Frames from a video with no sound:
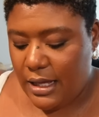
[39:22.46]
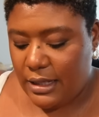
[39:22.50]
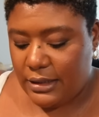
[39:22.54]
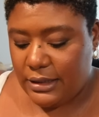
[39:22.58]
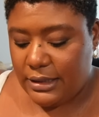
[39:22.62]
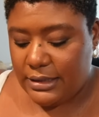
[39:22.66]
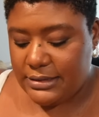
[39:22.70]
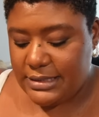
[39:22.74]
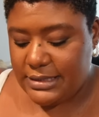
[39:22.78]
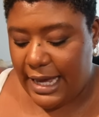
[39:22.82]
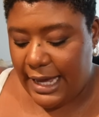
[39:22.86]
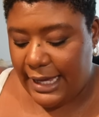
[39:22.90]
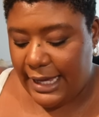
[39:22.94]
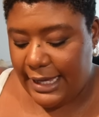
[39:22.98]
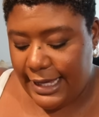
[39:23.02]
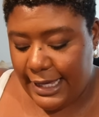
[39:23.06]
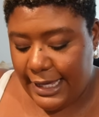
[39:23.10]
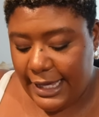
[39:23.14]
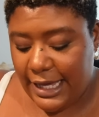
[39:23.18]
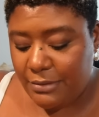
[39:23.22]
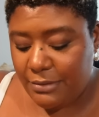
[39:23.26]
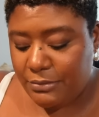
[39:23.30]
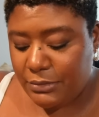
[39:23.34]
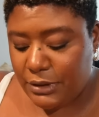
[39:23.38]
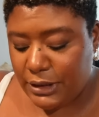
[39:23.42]
Cause I
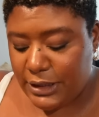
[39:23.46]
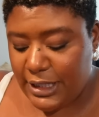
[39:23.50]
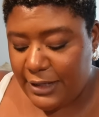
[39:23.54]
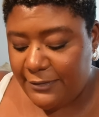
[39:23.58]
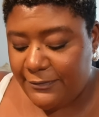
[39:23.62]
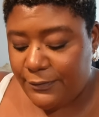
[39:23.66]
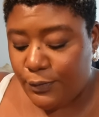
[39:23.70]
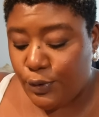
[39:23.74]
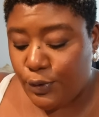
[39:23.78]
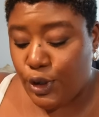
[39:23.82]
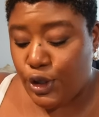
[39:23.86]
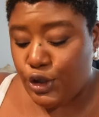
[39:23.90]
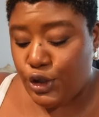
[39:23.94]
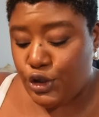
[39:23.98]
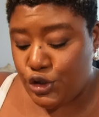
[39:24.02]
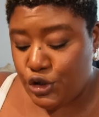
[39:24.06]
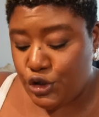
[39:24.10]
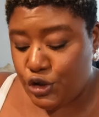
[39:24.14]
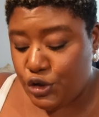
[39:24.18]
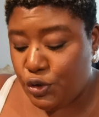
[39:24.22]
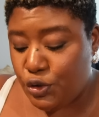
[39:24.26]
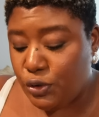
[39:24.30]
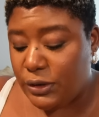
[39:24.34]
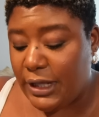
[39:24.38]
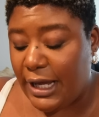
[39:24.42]
am looking for a
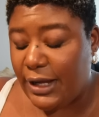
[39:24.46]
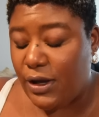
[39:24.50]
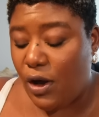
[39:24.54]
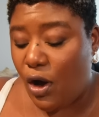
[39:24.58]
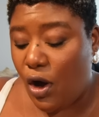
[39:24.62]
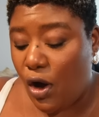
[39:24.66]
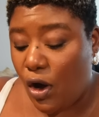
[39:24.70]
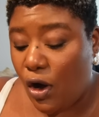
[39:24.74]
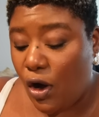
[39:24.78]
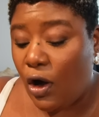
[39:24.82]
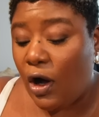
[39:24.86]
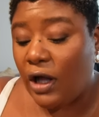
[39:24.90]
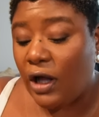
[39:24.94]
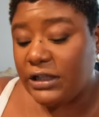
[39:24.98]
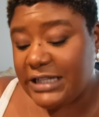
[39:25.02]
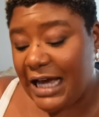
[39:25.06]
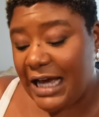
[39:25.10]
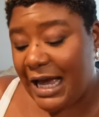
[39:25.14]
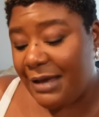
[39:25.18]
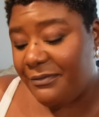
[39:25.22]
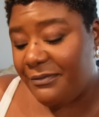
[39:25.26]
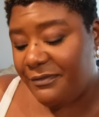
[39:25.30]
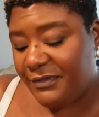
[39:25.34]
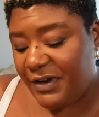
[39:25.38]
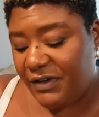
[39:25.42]
new like
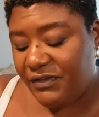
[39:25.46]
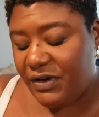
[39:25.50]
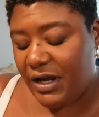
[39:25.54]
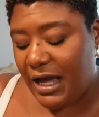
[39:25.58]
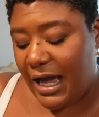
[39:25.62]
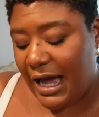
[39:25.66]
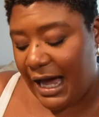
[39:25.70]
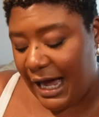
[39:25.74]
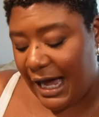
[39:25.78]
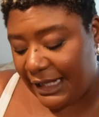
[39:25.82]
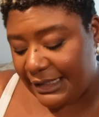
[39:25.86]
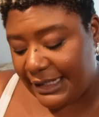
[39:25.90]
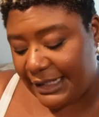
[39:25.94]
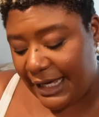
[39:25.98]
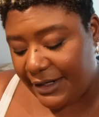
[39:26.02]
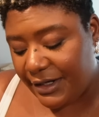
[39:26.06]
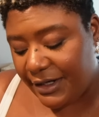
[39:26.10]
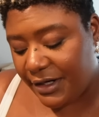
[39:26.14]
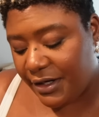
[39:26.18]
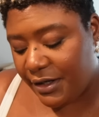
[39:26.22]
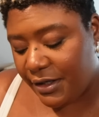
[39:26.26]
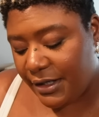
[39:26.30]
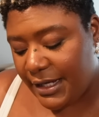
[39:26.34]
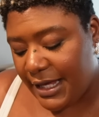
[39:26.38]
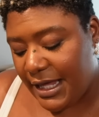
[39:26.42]
all-time favorite
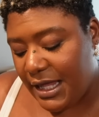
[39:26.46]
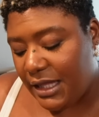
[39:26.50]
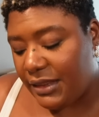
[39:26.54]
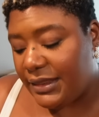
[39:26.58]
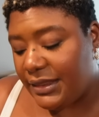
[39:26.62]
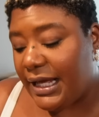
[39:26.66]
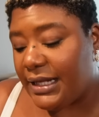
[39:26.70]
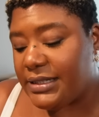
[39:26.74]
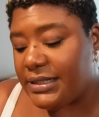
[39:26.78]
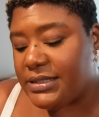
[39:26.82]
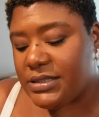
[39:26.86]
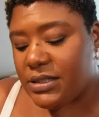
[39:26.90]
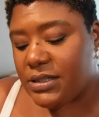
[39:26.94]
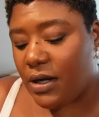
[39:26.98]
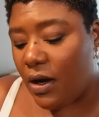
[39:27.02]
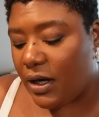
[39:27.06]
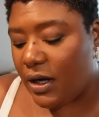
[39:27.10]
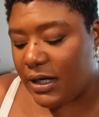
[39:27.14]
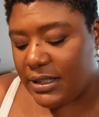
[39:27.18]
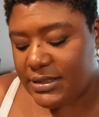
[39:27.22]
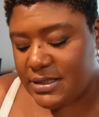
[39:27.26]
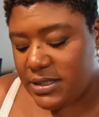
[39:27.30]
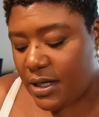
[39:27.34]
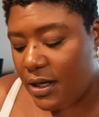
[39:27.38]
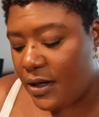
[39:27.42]
highlighter that's on
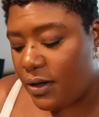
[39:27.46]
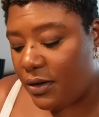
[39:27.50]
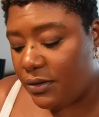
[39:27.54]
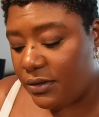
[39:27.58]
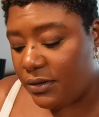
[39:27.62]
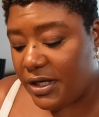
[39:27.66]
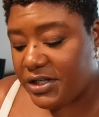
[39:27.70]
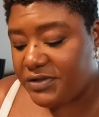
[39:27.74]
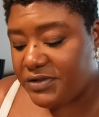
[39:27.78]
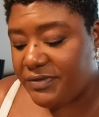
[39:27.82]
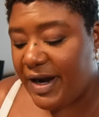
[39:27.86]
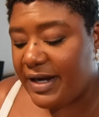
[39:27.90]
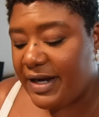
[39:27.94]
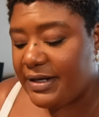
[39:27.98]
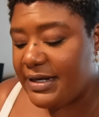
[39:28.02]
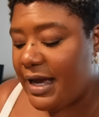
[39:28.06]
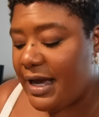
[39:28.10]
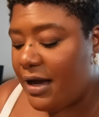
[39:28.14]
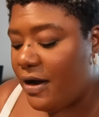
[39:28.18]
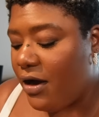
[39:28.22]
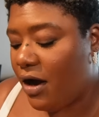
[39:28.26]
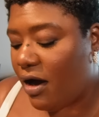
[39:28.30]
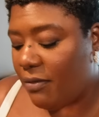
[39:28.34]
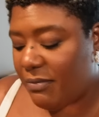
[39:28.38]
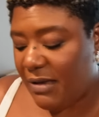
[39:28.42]
its own. Cause right
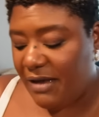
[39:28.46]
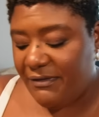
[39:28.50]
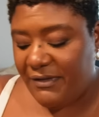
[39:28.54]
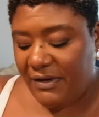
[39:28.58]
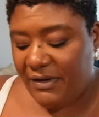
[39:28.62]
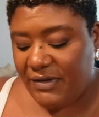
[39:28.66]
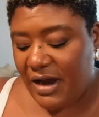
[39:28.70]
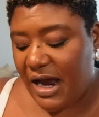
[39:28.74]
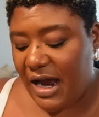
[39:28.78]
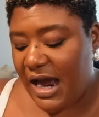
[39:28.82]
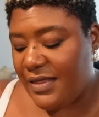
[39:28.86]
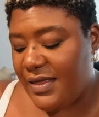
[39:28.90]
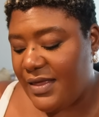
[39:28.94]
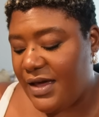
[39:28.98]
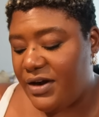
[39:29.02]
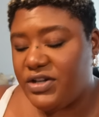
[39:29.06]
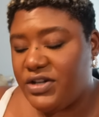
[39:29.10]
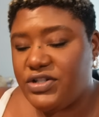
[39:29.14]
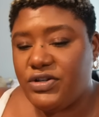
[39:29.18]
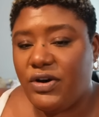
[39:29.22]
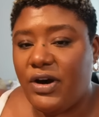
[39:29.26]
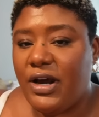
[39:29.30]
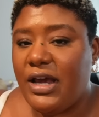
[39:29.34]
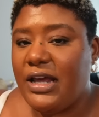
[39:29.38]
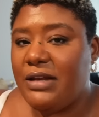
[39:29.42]
now all my favorite
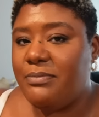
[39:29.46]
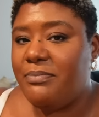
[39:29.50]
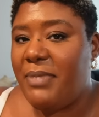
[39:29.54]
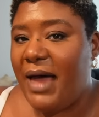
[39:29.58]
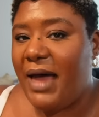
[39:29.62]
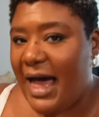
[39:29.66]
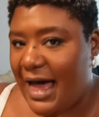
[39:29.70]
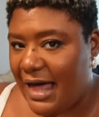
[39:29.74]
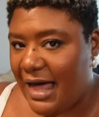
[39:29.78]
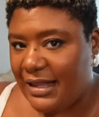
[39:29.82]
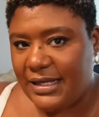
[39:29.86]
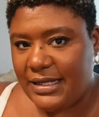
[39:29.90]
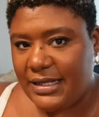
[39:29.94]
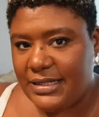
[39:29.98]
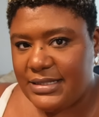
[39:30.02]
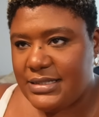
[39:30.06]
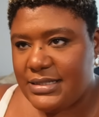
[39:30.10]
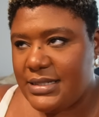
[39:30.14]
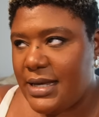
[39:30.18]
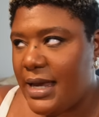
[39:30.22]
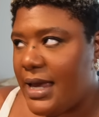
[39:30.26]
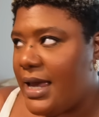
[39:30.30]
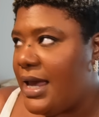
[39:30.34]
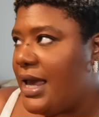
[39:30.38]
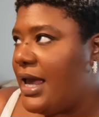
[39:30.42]
highlighters are in
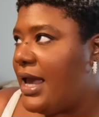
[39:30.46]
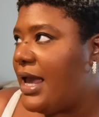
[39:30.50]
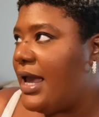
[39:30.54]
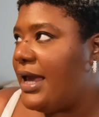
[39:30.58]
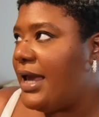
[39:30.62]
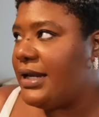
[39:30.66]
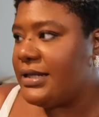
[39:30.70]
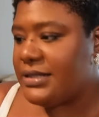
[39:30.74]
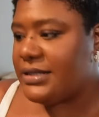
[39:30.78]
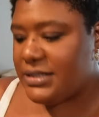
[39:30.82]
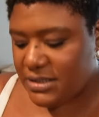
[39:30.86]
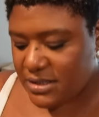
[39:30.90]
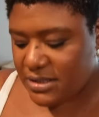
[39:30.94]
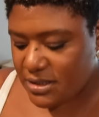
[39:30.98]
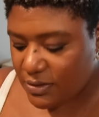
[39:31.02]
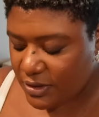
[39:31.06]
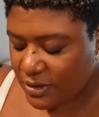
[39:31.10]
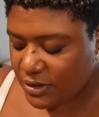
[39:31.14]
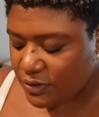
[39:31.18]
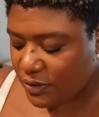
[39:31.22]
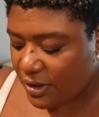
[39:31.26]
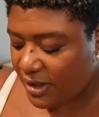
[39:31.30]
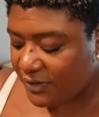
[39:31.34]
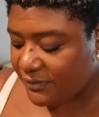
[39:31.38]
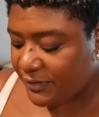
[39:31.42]
palettes. And it's so
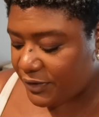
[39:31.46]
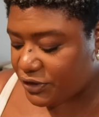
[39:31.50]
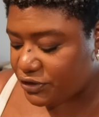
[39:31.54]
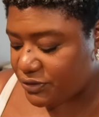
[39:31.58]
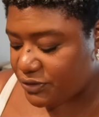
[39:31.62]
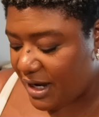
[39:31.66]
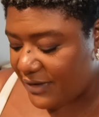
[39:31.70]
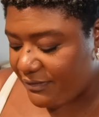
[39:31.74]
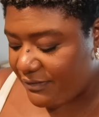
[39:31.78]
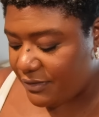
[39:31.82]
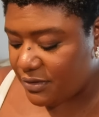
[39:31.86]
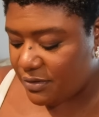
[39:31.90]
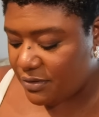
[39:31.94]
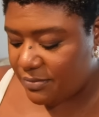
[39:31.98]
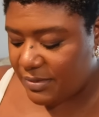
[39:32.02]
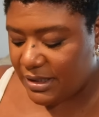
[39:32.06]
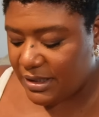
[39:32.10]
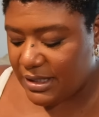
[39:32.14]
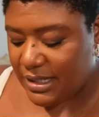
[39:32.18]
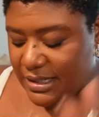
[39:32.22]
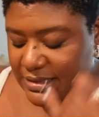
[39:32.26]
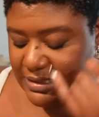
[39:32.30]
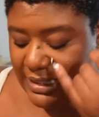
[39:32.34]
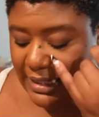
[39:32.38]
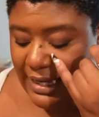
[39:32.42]
annoying for travel
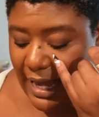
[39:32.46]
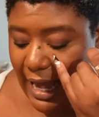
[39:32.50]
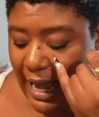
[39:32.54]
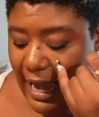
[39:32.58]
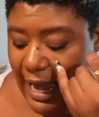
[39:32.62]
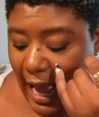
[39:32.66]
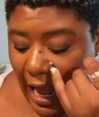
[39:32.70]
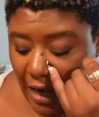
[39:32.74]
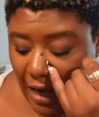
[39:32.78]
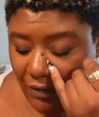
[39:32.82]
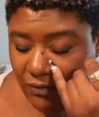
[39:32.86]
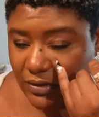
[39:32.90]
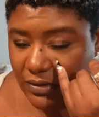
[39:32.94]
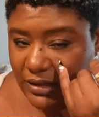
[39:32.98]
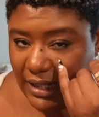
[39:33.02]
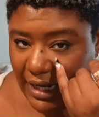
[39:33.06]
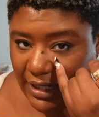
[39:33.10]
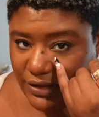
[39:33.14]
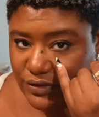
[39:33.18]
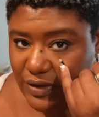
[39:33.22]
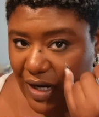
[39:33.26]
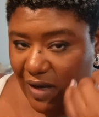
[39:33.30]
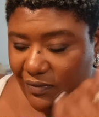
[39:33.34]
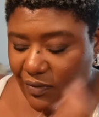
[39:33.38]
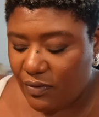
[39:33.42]
because like I have one that I
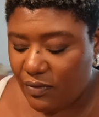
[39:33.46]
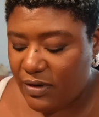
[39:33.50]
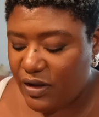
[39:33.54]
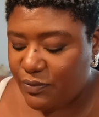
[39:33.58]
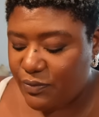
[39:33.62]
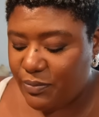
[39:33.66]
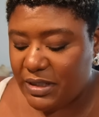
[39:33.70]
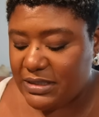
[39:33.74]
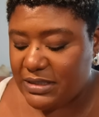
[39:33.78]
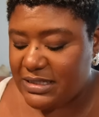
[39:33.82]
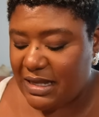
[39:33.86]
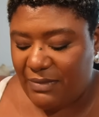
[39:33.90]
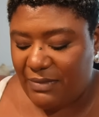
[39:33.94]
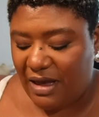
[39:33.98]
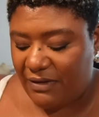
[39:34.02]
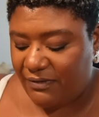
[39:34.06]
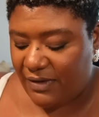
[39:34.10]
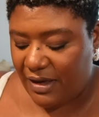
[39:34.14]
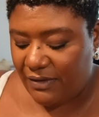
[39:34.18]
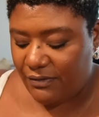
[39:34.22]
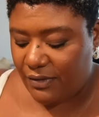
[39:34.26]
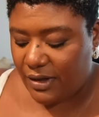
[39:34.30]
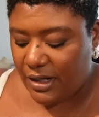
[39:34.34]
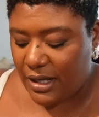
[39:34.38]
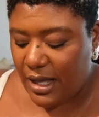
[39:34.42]
travel with, but it's not my
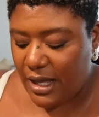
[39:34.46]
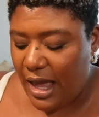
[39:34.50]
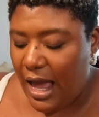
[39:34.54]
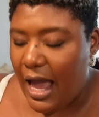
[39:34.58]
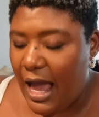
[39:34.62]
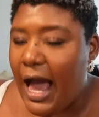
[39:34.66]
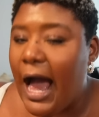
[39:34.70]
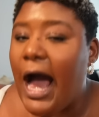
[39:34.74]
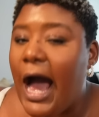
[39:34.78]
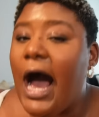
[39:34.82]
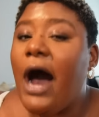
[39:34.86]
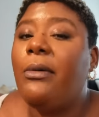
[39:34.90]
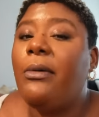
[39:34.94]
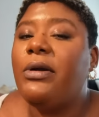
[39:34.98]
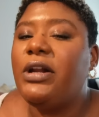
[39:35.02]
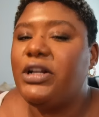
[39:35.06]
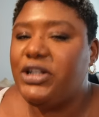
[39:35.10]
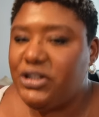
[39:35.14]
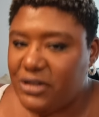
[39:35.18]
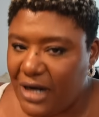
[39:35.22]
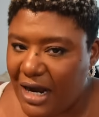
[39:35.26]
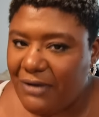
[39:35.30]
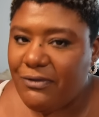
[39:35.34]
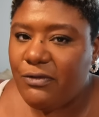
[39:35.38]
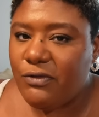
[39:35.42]
favorite. I wanna
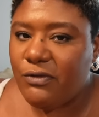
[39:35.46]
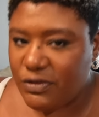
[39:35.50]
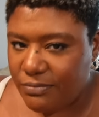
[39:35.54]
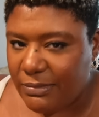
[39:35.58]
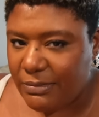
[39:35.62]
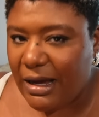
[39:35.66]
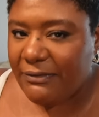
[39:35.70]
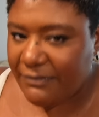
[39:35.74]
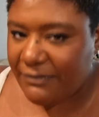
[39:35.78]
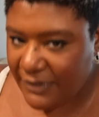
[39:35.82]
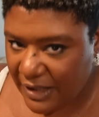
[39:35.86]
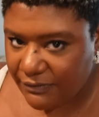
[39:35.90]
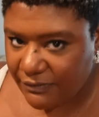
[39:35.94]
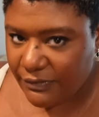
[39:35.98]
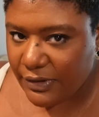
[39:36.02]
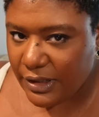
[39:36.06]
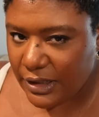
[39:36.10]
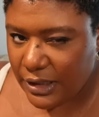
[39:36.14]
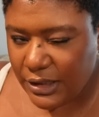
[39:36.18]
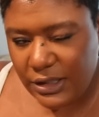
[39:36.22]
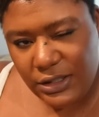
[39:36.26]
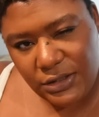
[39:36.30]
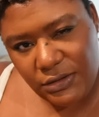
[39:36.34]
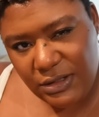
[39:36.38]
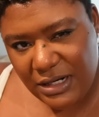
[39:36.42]
travel with my
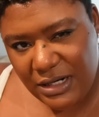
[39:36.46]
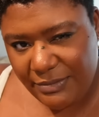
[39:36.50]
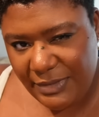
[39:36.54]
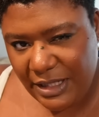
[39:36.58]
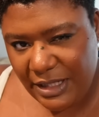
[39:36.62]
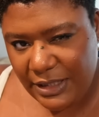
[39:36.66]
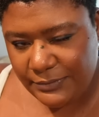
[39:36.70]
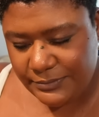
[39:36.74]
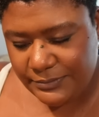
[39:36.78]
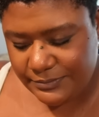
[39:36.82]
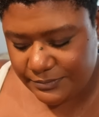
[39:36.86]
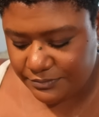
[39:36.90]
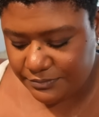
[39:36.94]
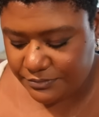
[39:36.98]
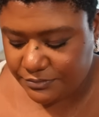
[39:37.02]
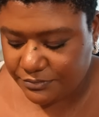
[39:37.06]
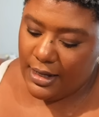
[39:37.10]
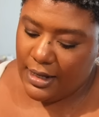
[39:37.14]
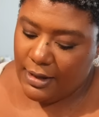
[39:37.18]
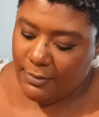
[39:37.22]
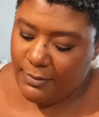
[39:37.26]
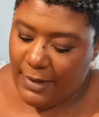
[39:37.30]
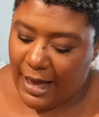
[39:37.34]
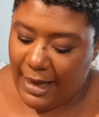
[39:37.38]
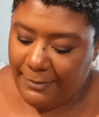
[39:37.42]
favorite. You know what I mean?
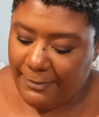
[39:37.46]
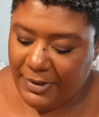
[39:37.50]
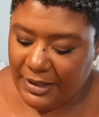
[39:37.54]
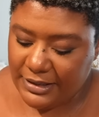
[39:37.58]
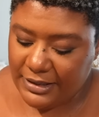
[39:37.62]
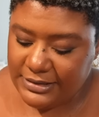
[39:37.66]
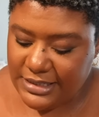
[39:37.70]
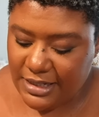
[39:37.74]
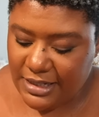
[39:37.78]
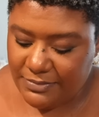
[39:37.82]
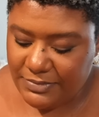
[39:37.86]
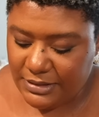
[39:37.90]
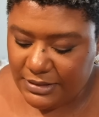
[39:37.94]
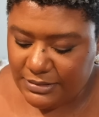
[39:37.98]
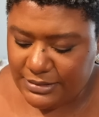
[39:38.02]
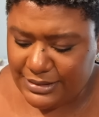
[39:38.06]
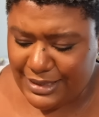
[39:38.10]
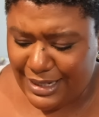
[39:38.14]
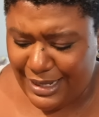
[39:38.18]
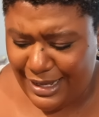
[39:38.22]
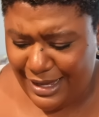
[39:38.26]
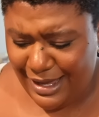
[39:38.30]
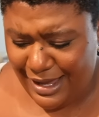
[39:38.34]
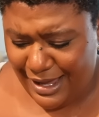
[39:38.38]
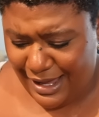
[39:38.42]
I picked up the,
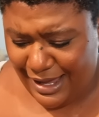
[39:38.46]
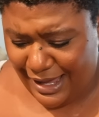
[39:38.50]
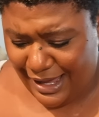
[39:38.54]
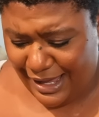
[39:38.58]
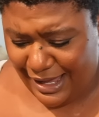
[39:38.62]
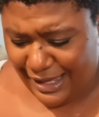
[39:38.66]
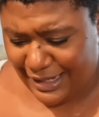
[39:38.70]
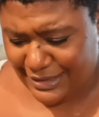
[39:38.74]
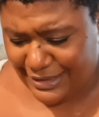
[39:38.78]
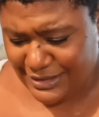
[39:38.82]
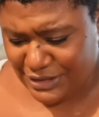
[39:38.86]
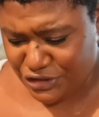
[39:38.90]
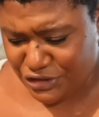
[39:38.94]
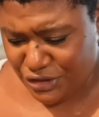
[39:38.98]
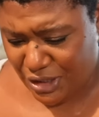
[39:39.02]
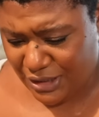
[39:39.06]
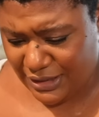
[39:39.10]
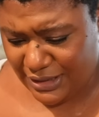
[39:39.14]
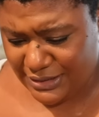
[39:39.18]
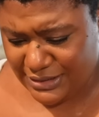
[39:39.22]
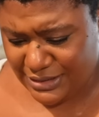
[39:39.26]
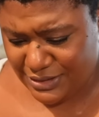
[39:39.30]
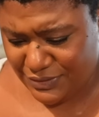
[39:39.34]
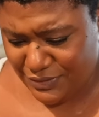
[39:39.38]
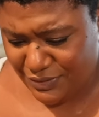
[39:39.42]
dang, is it
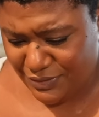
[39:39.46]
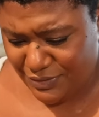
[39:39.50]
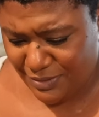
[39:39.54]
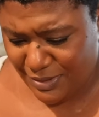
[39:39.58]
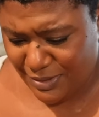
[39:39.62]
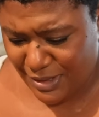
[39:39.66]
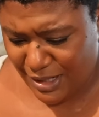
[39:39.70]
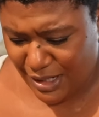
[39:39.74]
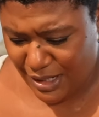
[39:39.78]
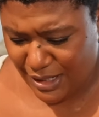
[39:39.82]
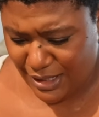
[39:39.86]
Charlotte too?